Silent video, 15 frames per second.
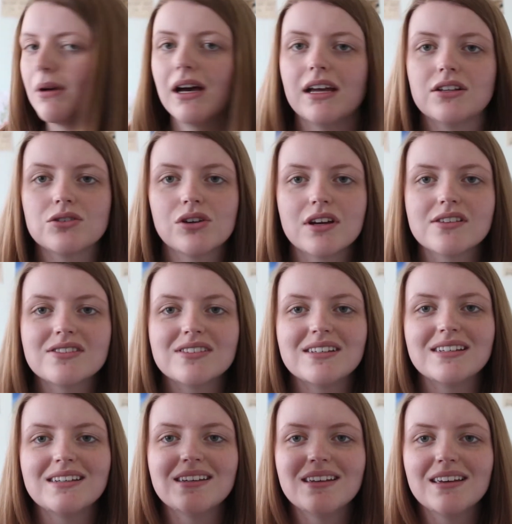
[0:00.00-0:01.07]
my
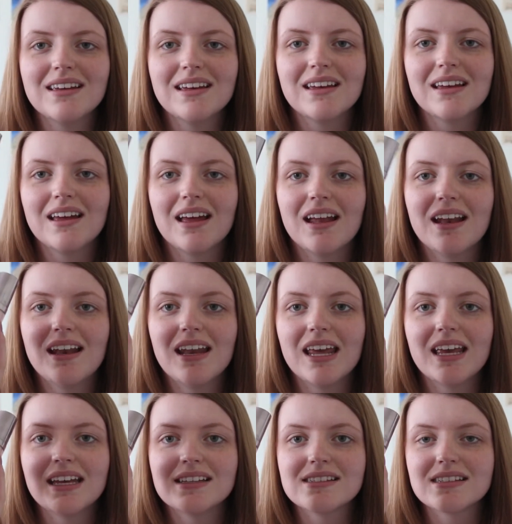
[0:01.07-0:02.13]
trusty
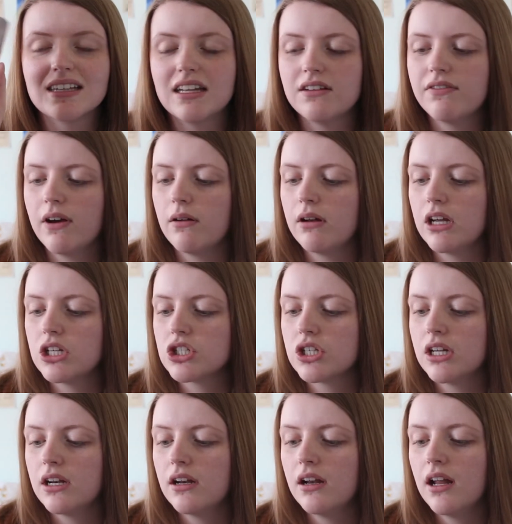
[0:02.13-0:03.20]
Naked Skin
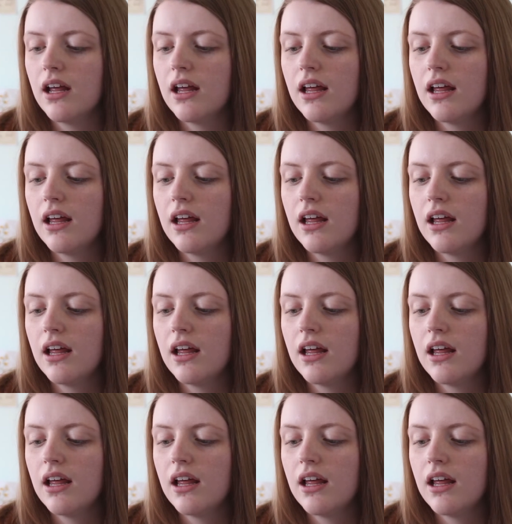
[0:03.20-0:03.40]
foundation.